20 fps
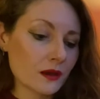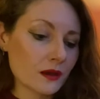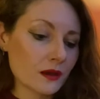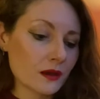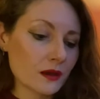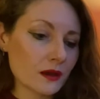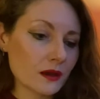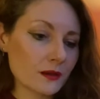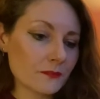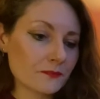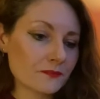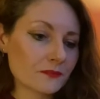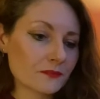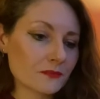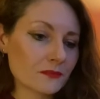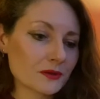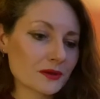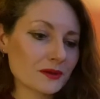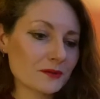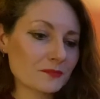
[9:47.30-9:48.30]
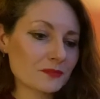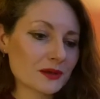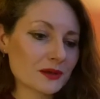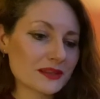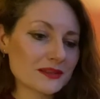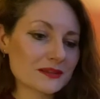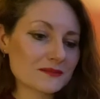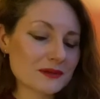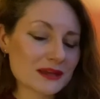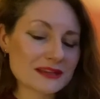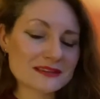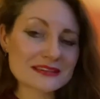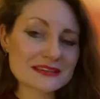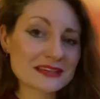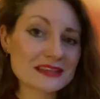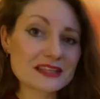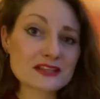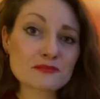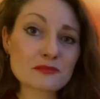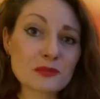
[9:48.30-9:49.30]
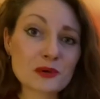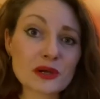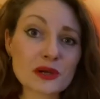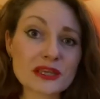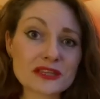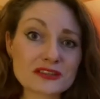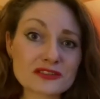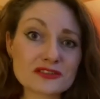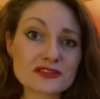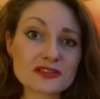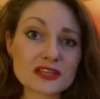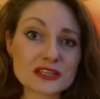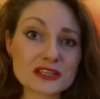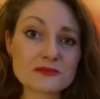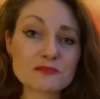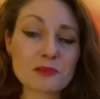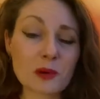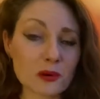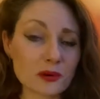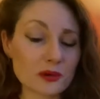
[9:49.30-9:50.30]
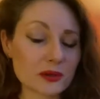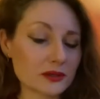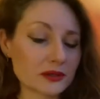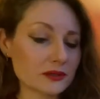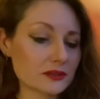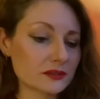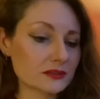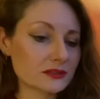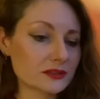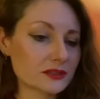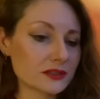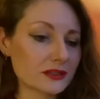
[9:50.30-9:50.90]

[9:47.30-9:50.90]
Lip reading: But basically this book is bonkers.